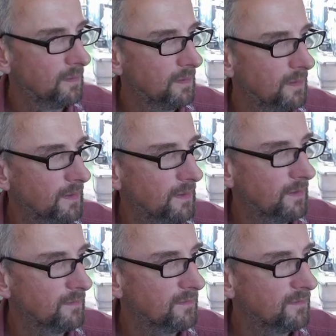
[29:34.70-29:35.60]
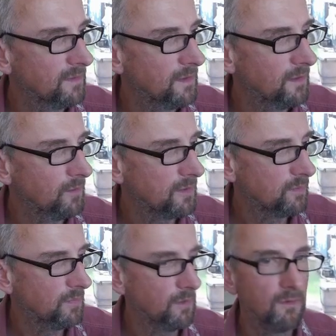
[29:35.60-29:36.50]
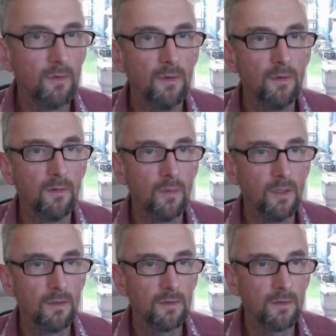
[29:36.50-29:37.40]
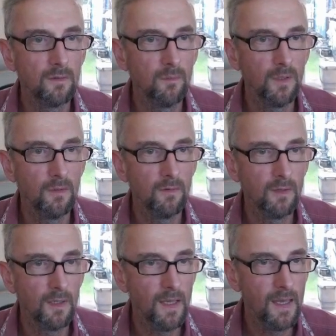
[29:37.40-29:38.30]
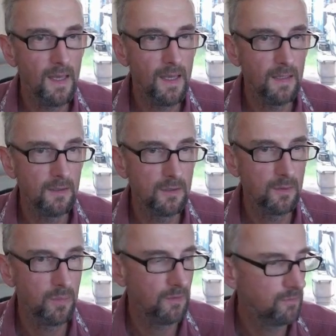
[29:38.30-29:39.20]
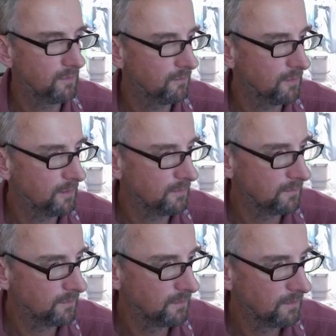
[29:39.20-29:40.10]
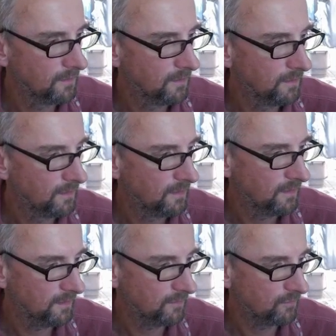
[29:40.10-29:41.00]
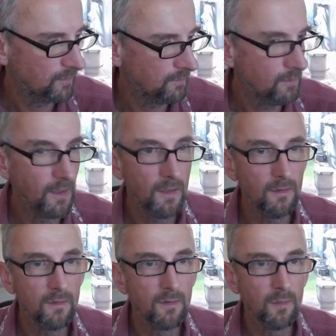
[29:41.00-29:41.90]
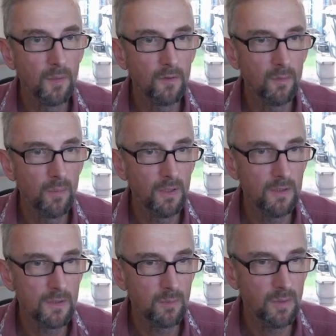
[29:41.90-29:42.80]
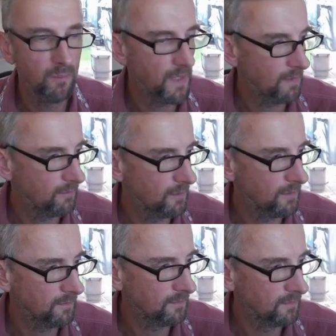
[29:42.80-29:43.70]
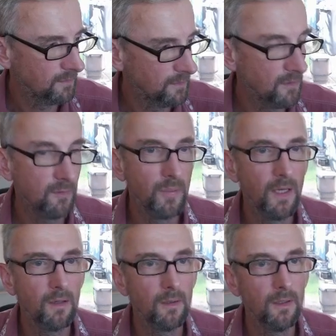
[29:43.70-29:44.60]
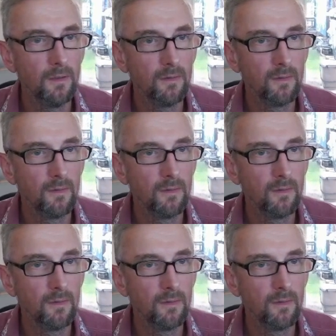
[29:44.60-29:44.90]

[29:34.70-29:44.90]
And let's see which motor is which. Motor A should be front right. Is front right. Motor B should be back right. Is back right.